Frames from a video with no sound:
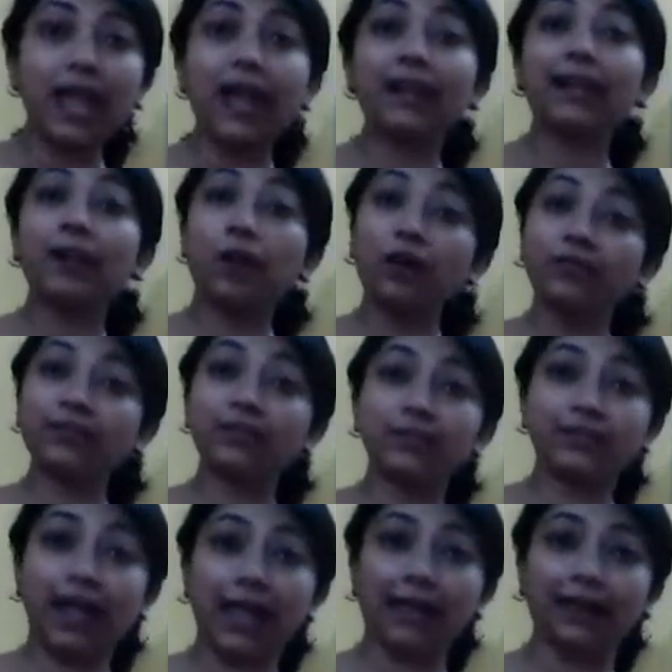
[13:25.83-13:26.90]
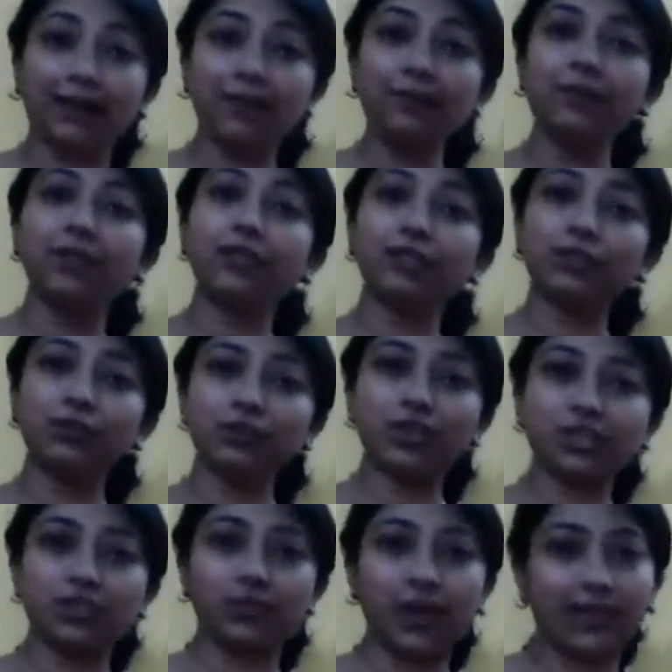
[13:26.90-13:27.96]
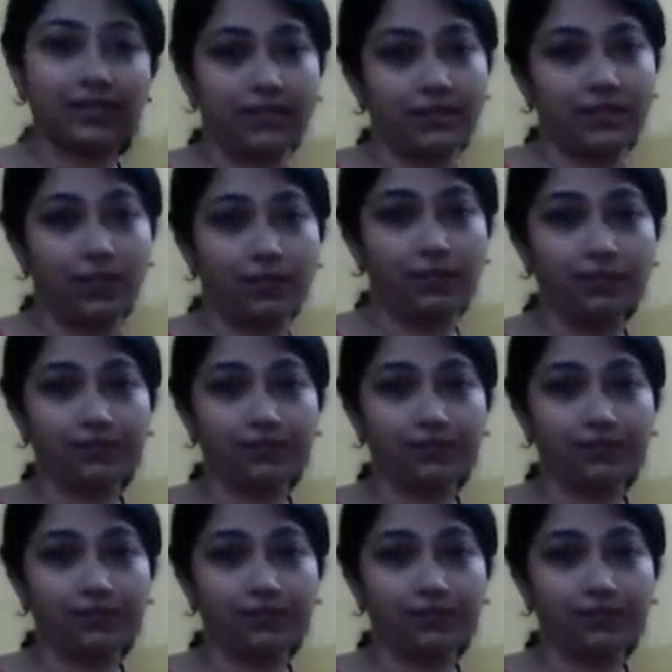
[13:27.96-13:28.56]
and along with the diagram, you just write it down.